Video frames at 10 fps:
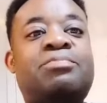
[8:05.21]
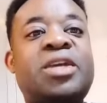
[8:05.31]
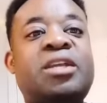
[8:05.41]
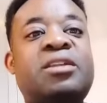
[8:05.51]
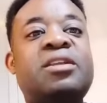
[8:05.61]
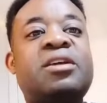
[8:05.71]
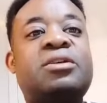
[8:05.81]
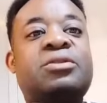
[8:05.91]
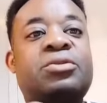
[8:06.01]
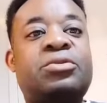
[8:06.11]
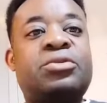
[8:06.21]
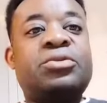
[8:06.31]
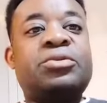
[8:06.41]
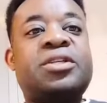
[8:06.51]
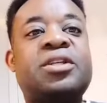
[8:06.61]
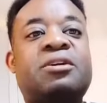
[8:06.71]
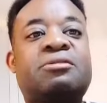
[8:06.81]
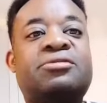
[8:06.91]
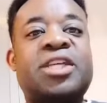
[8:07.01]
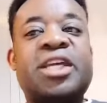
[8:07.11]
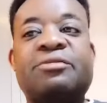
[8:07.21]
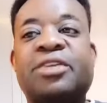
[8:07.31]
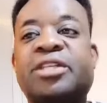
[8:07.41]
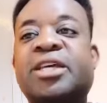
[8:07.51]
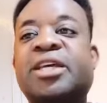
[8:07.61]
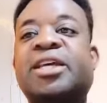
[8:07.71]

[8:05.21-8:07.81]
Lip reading: being the root of David.